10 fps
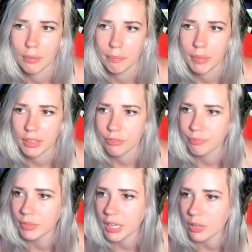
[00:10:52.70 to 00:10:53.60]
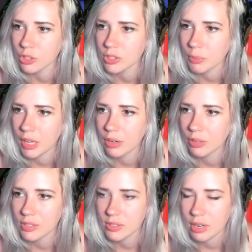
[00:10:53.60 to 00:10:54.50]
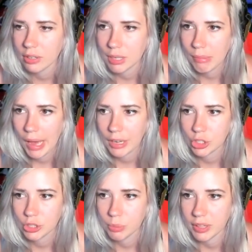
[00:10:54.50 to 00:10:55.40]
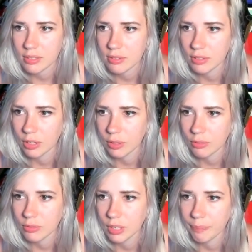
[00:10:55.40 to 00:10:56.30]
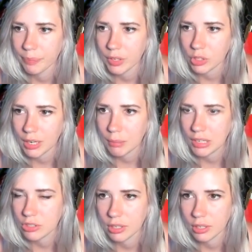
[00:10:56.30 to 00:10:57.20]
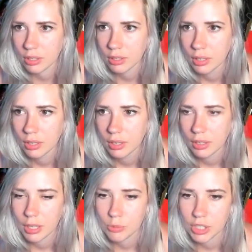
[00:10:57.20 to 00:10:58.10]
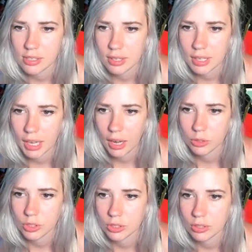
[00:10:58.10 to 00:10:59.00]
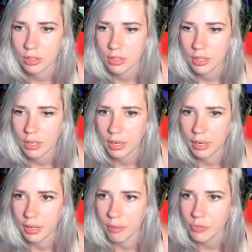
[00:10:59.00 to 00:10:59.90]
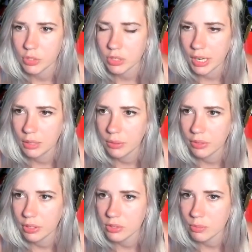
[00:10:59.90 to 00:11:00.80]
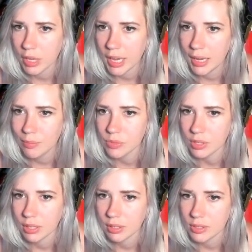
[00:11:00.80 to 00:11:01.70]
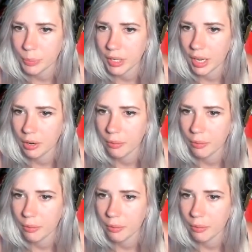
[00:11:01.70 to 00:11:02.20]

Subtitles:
Like the couches up there don't necessarily match, but that, you know, they try to match the lampshades to the couch. So diner with, you know, some games, and then there's a piano